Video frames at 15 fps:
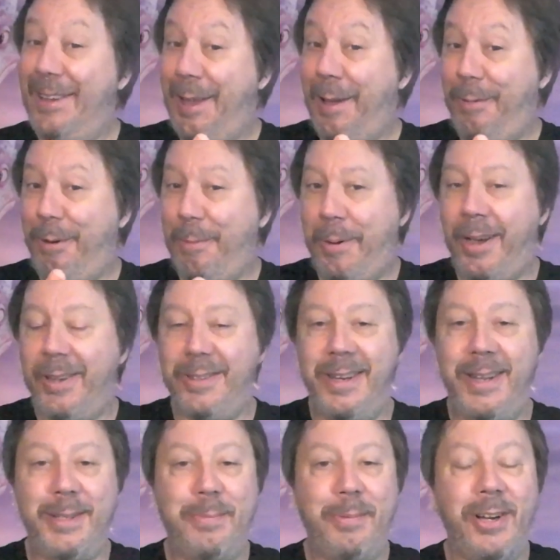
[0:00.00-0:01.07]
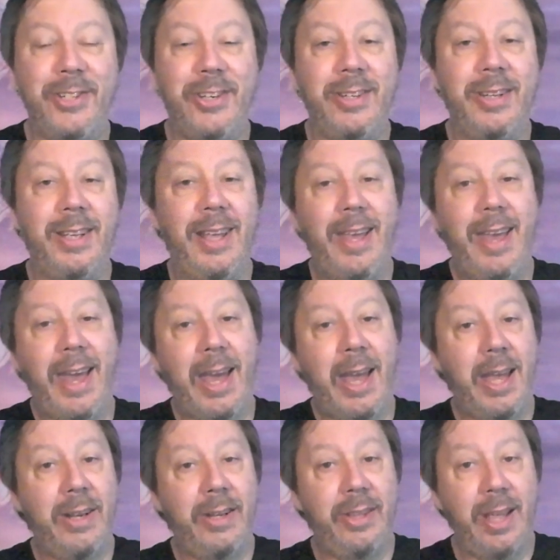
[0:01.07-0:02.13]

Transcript: if you pardon the expression, and